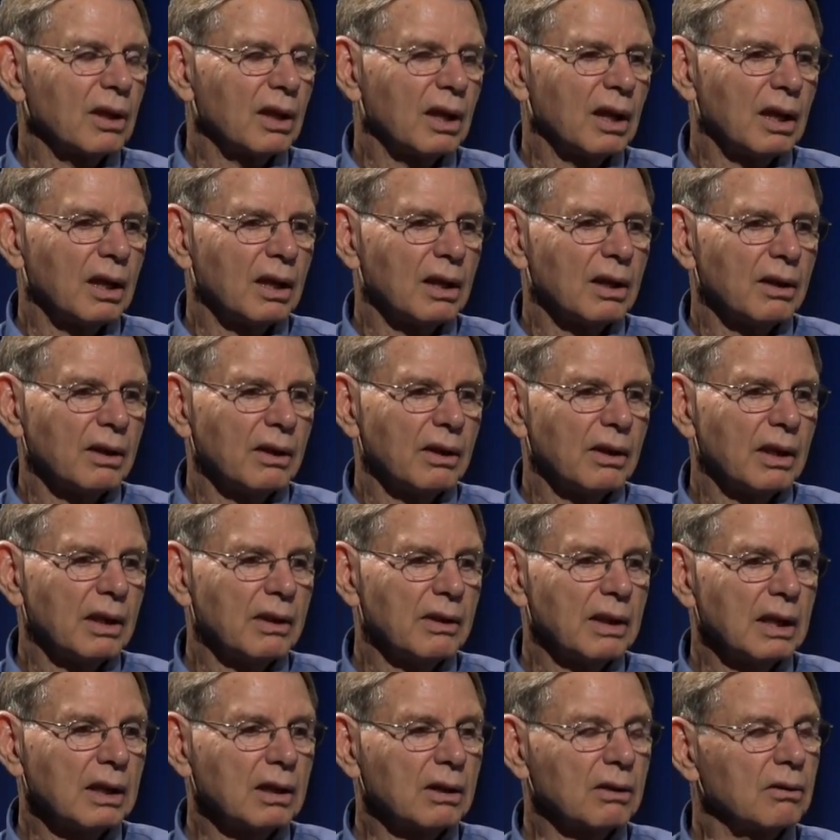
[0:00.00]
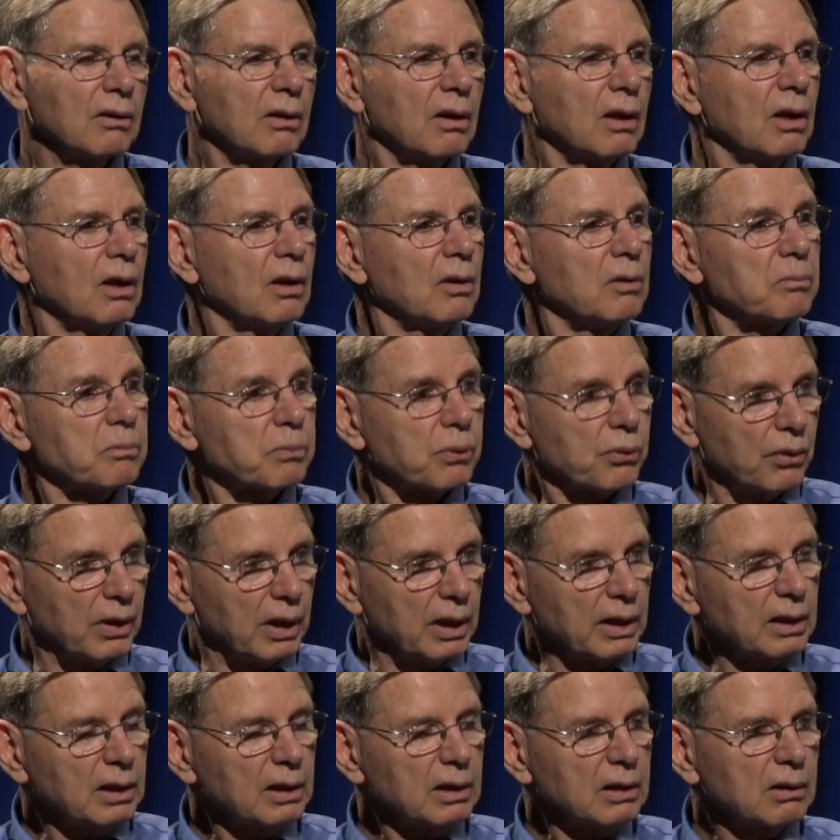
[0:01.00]
And then they can
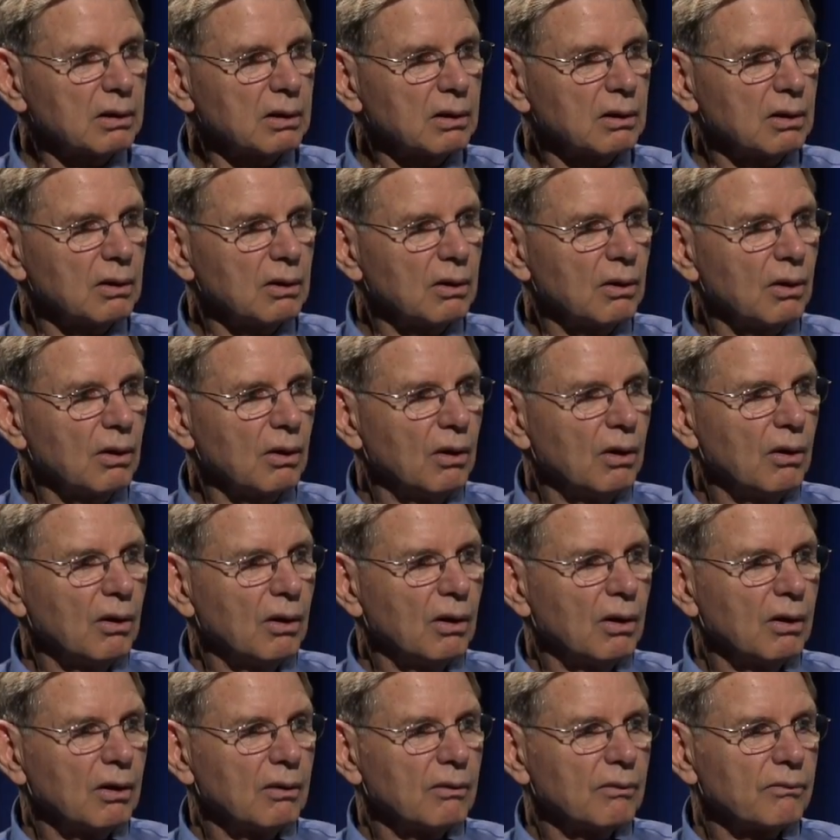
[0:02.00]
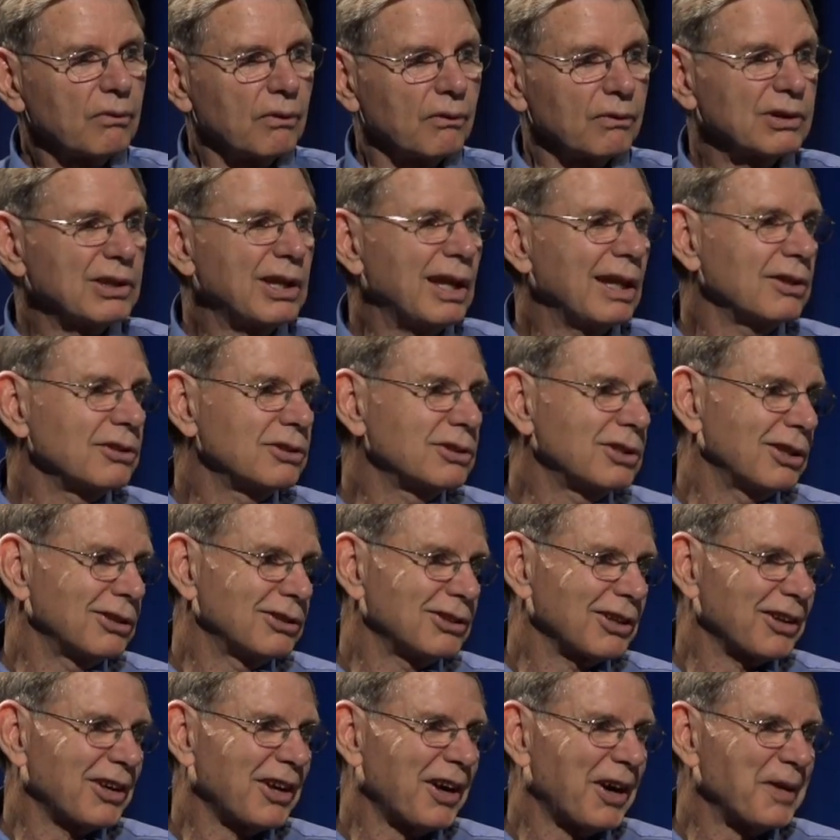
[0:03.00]
print it for 10 cents
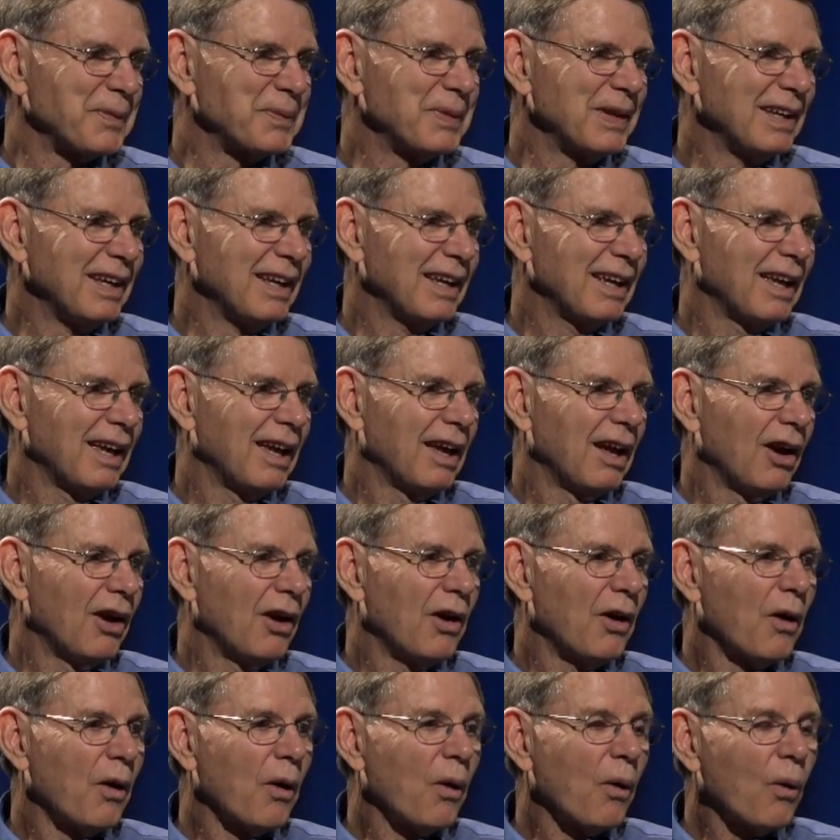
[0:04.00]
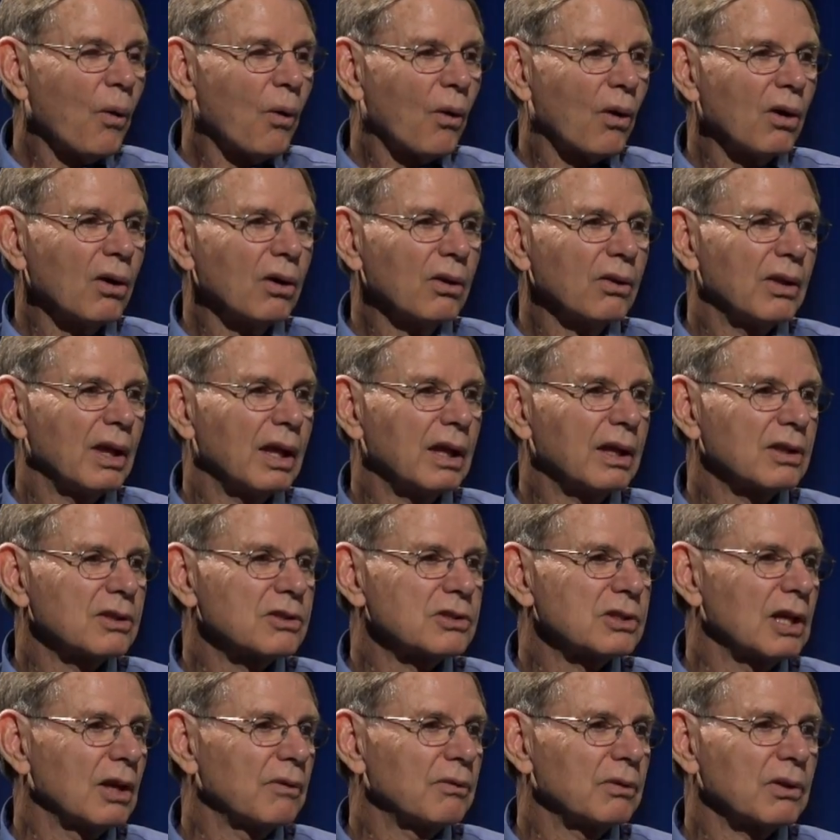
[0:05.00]
a copy, or they can
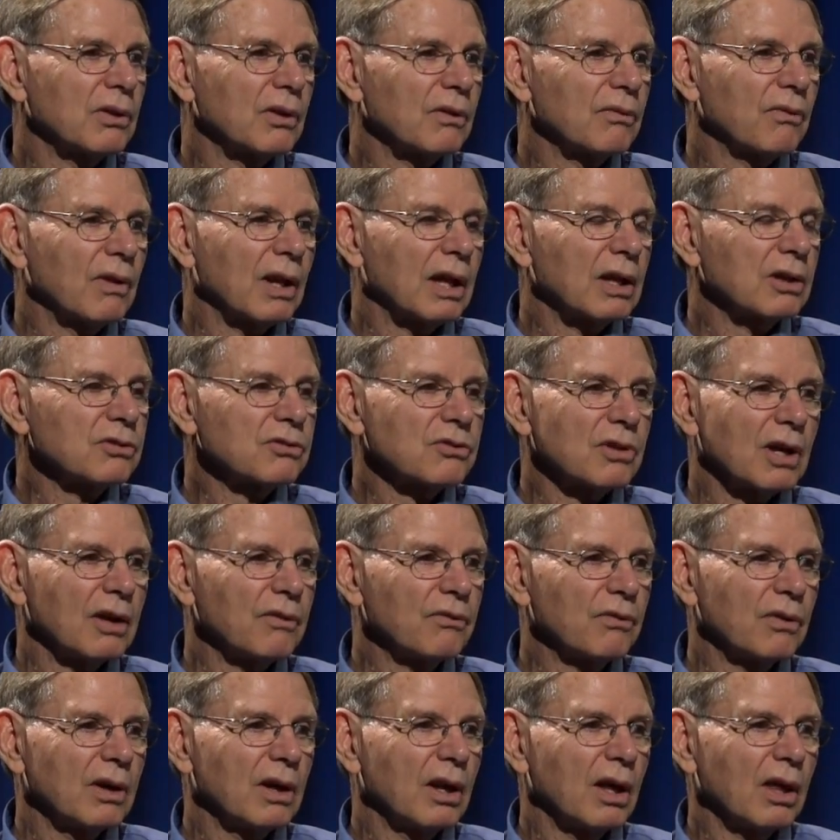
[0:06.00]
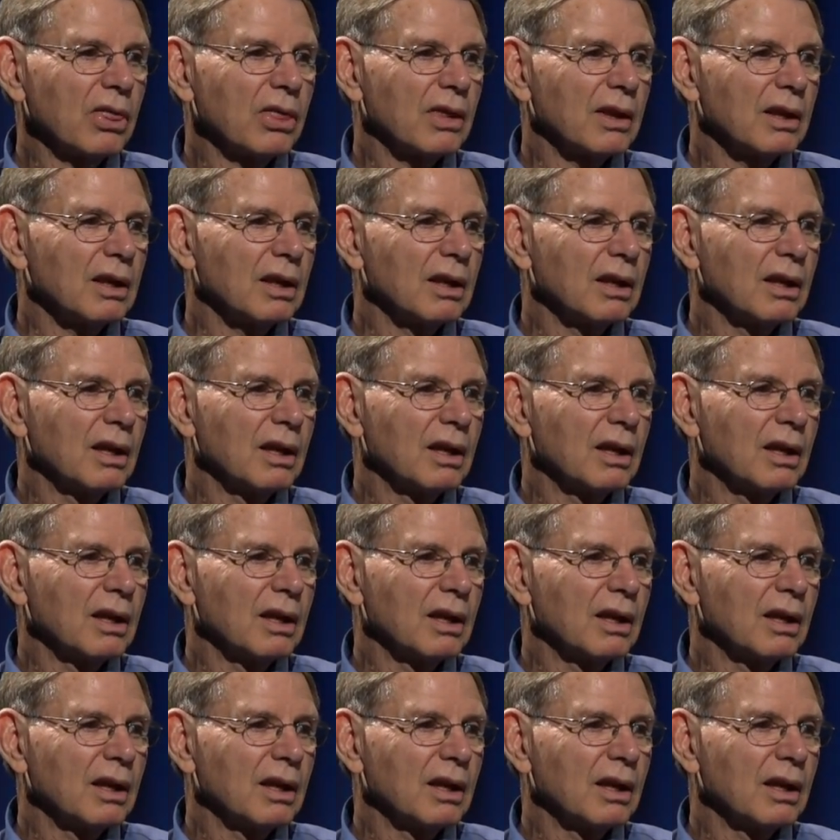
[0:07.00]
save it to their flash drive for nothing.